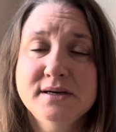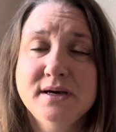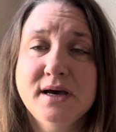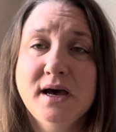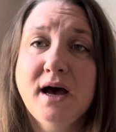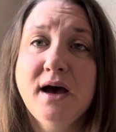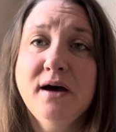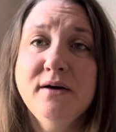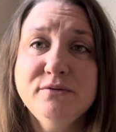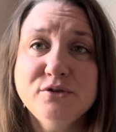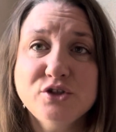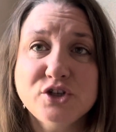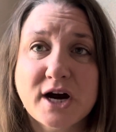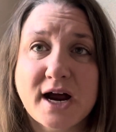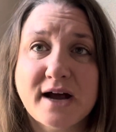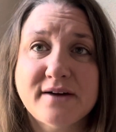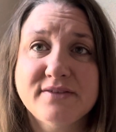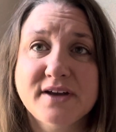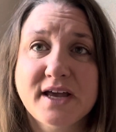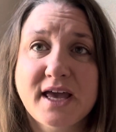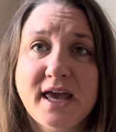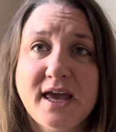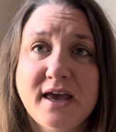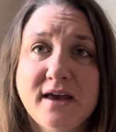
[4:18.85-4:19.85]
of
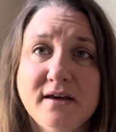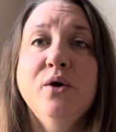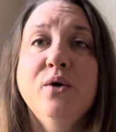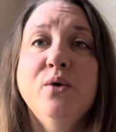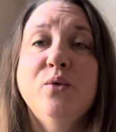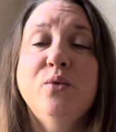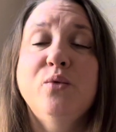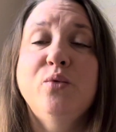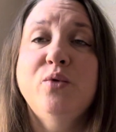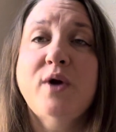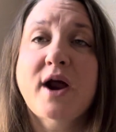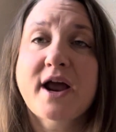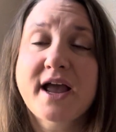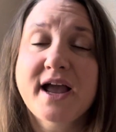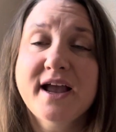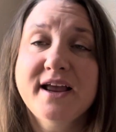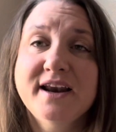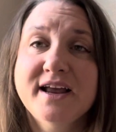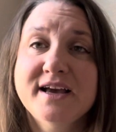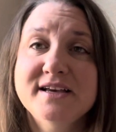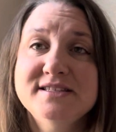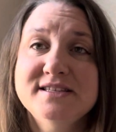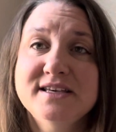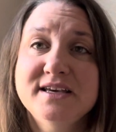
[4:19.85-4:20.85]
trafficking
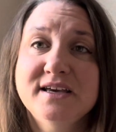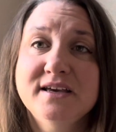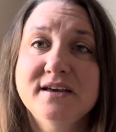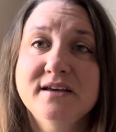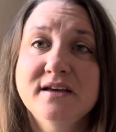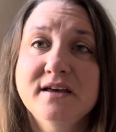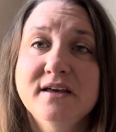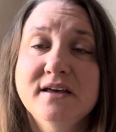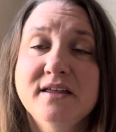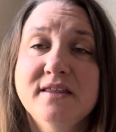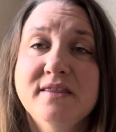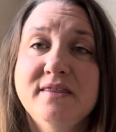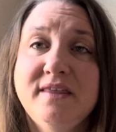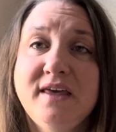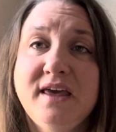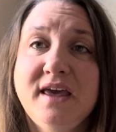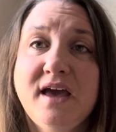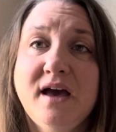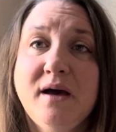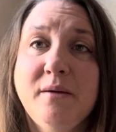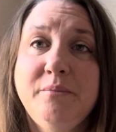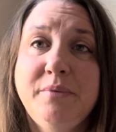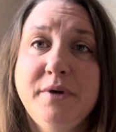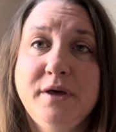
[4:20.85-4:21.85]
recognizing the
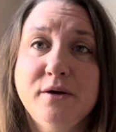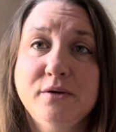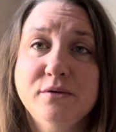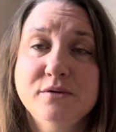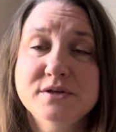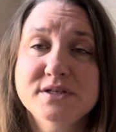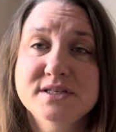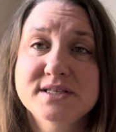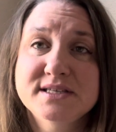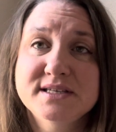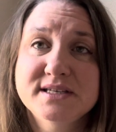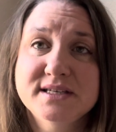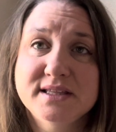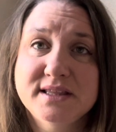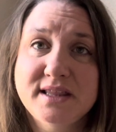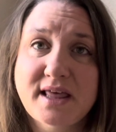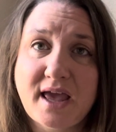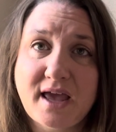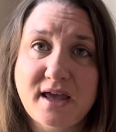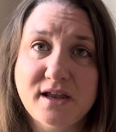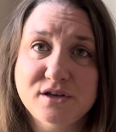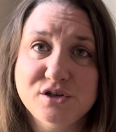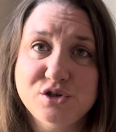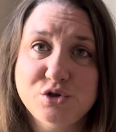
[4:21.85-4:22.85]
abuse
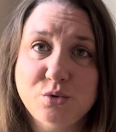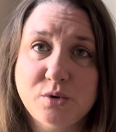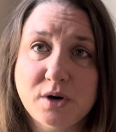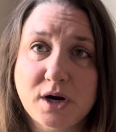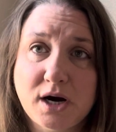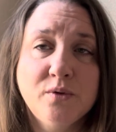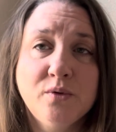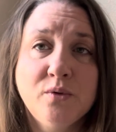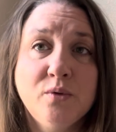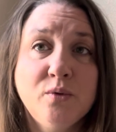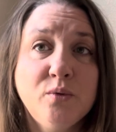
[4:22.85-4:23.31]
they endure,